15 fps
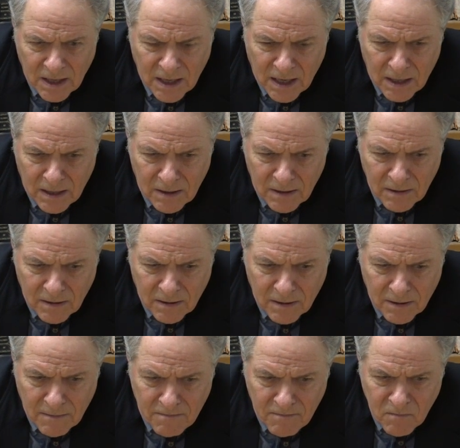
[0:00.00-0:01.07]
And
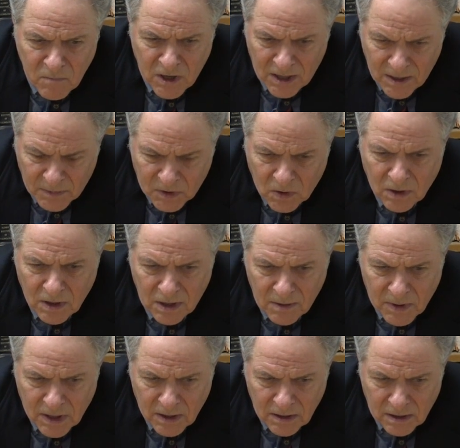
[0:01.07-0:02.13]
uh, we kept talking
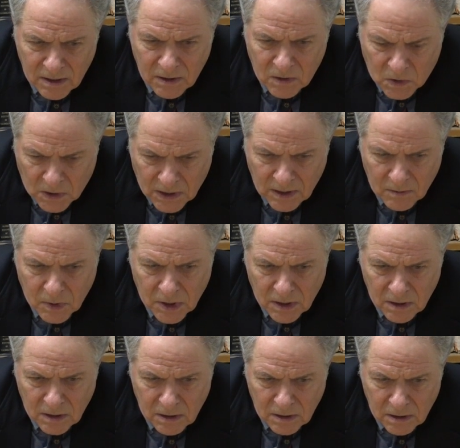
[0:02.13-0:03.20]
about it and talking about
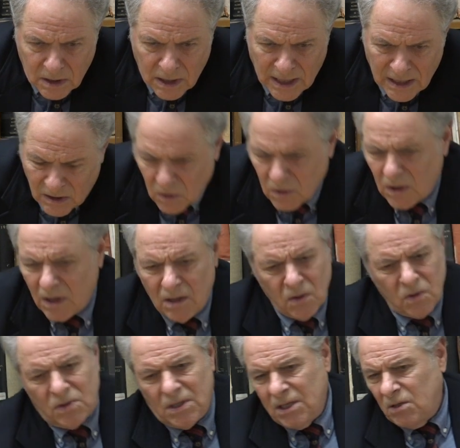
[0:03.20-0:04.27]
it. And at in
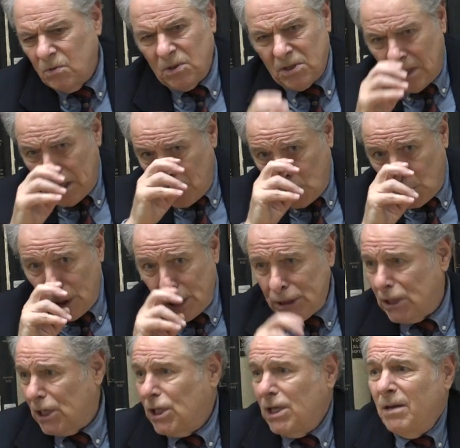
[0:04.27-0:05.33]
those days, it was kind of
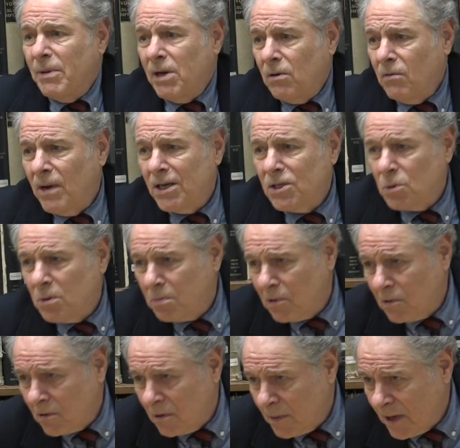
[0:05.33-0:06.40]
crazy to think about a graduate
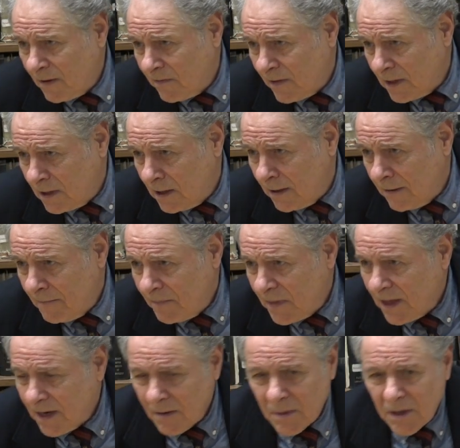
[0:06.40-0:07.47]
program at FIT.
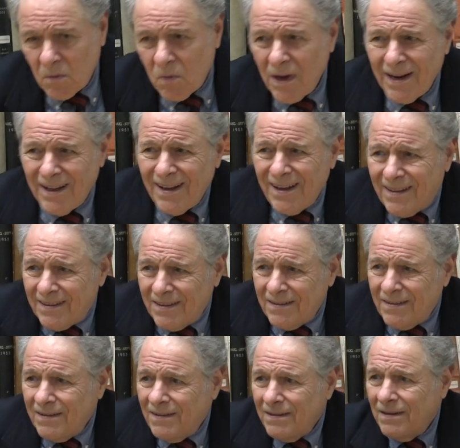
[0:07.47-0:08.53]
And I'm like, why not?
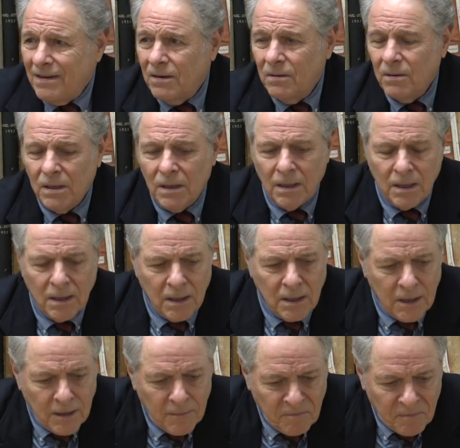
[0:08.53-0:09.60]
You know?
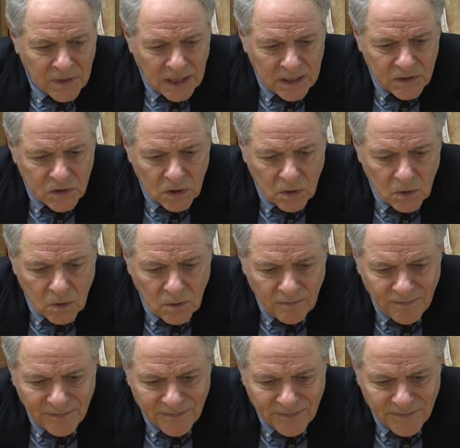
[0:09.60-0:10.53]
And so